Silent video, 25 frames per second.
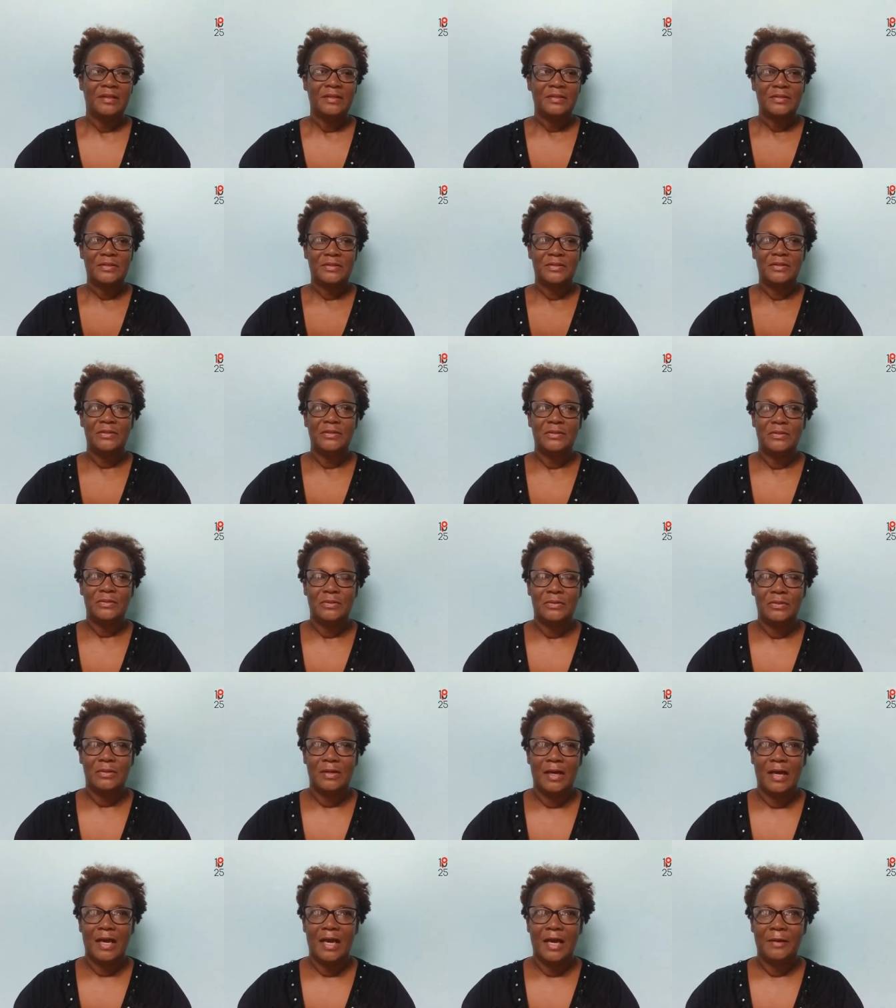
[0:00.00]

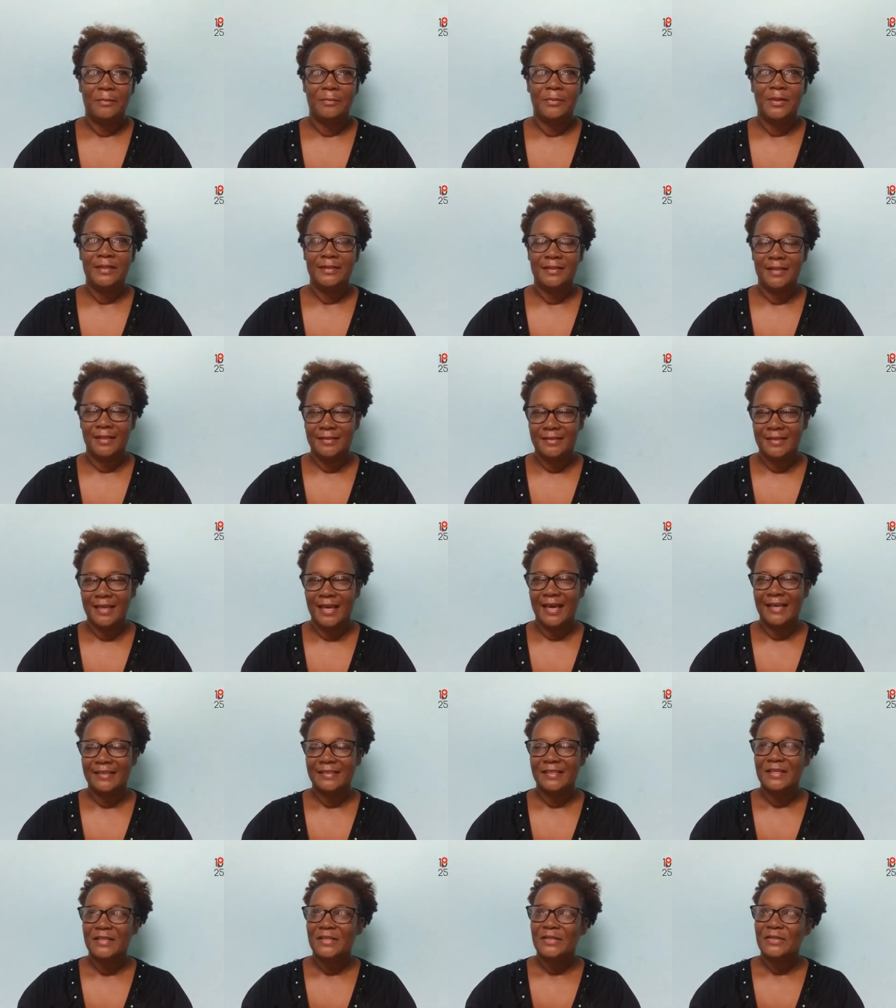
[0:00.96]
So um, he did
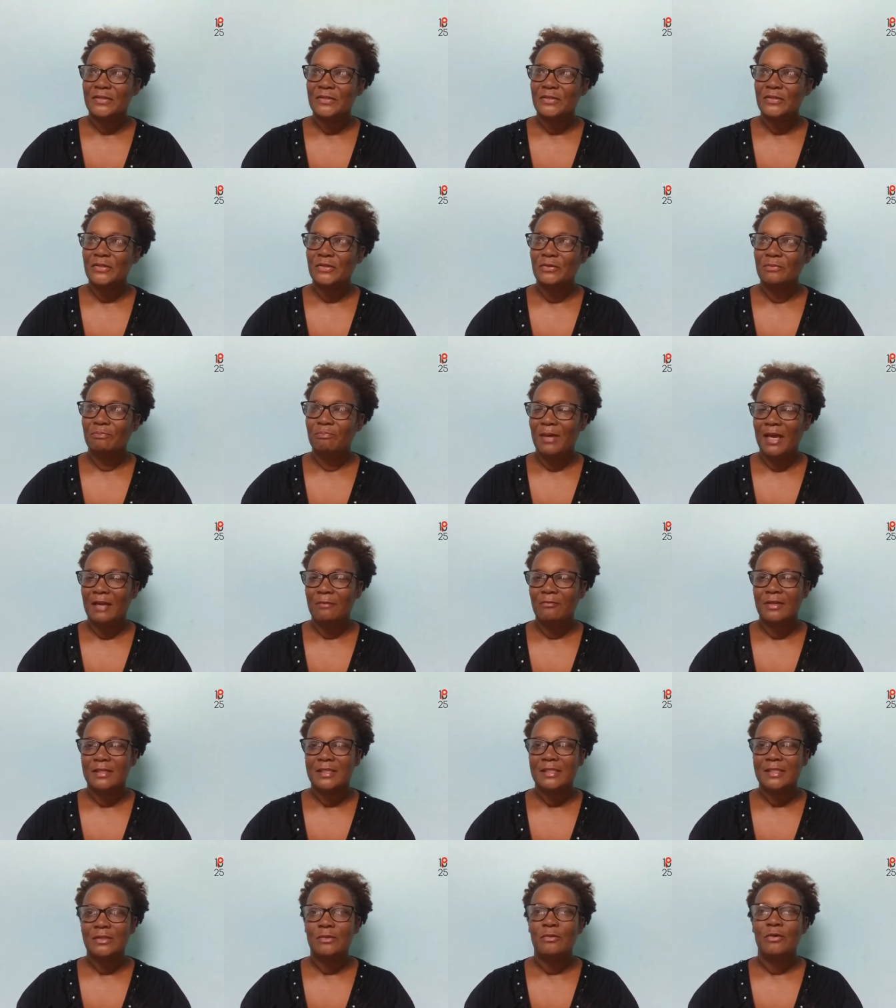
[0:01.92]
that. So Ben
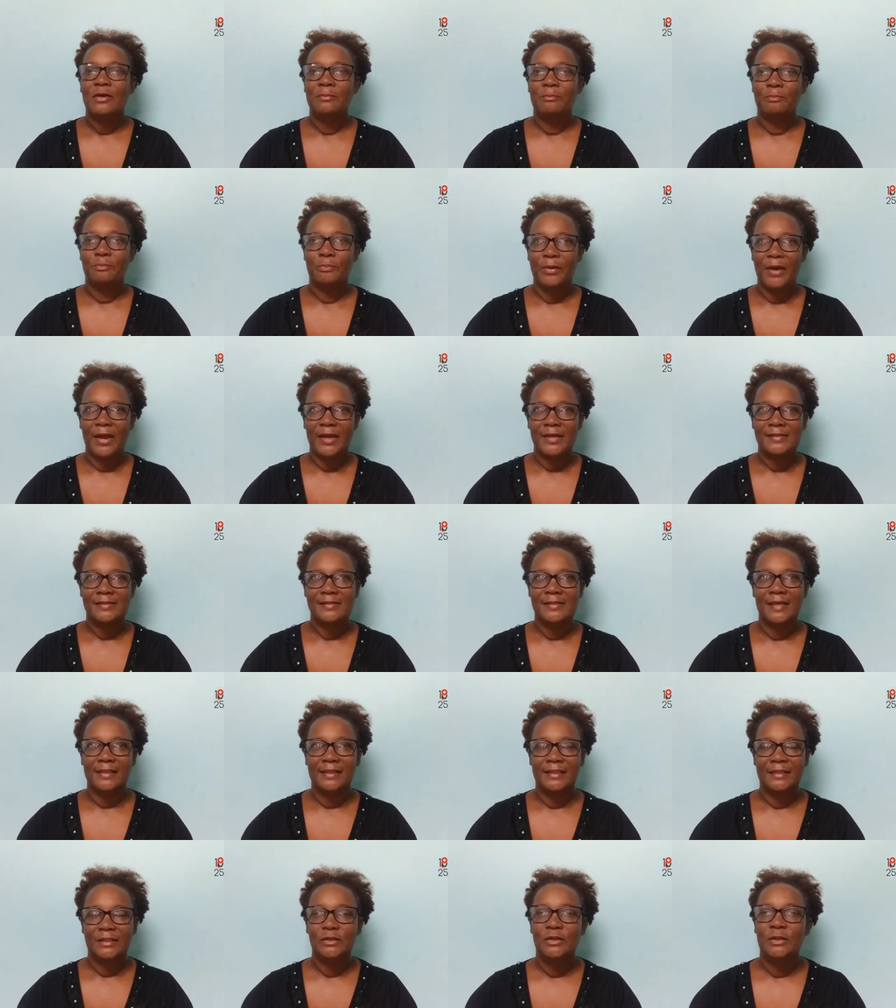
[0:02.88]
was so impressed
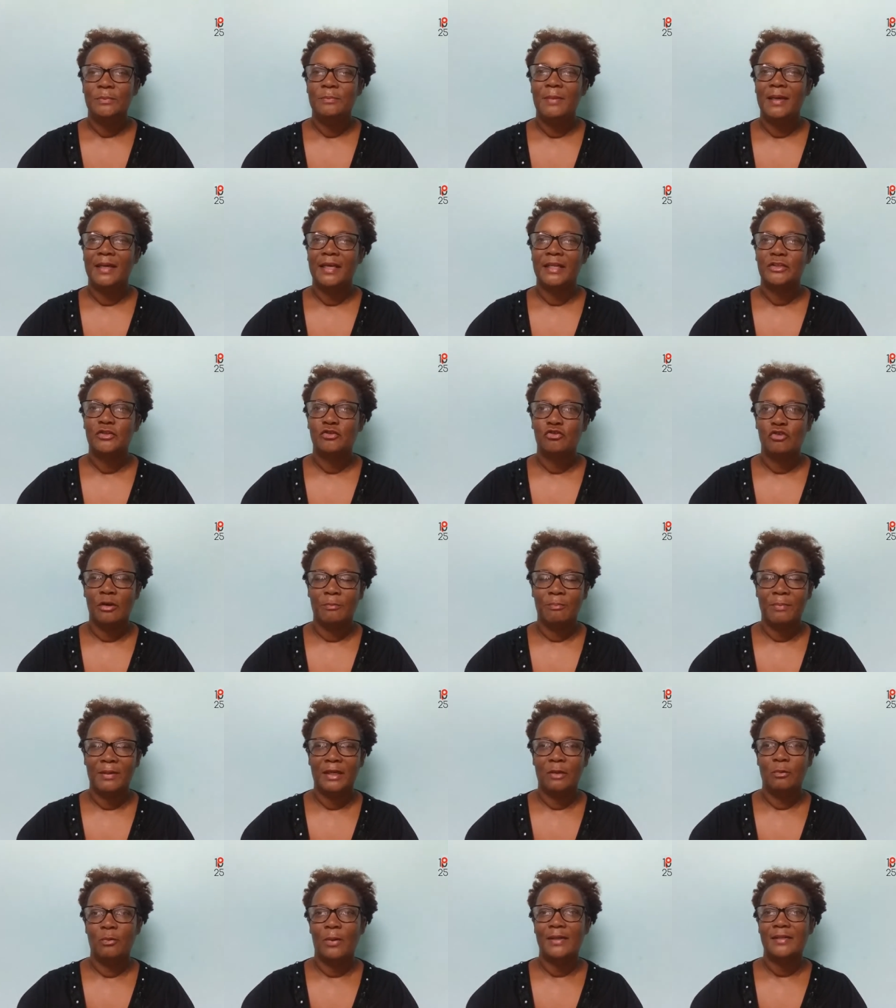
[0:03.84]
that he made a trip
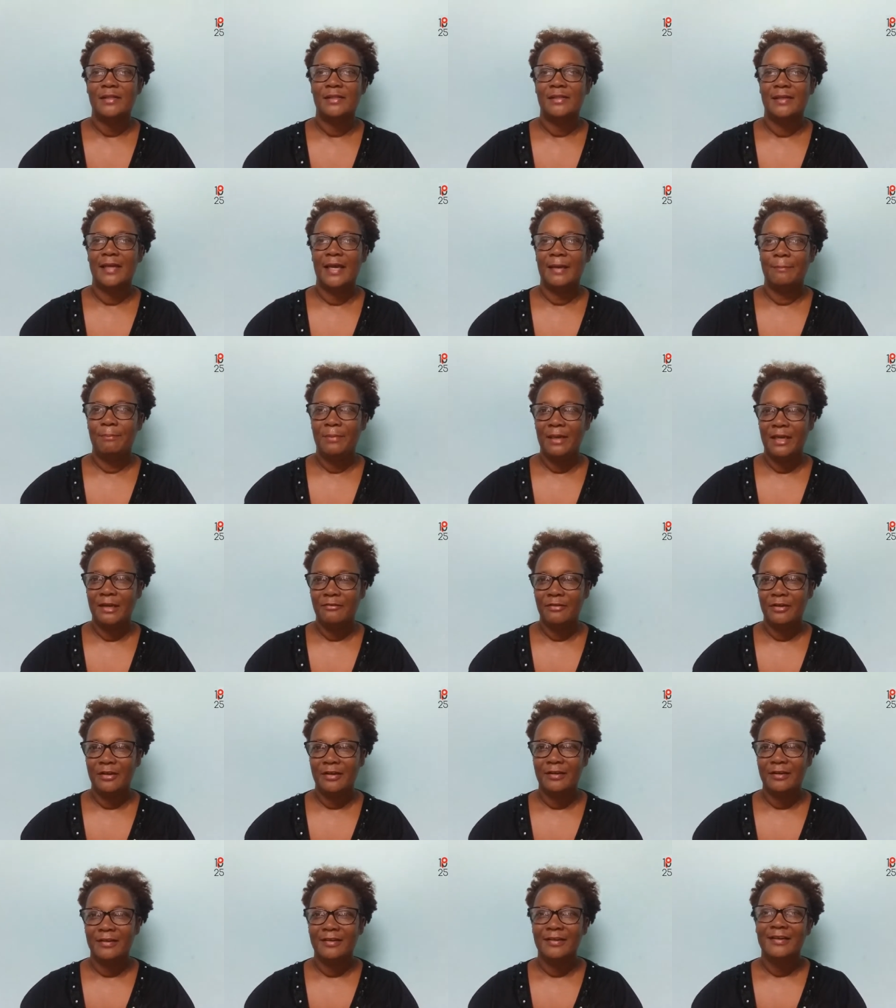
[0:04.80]
and he went to
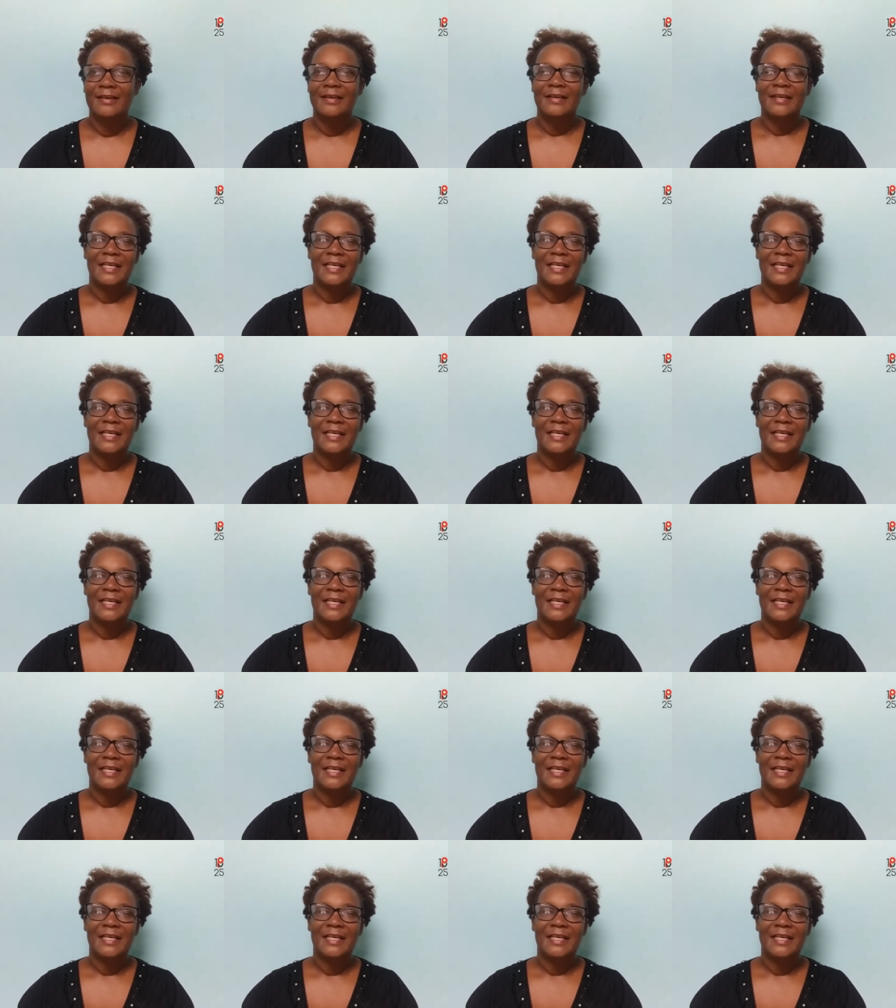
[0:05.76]
Liberia.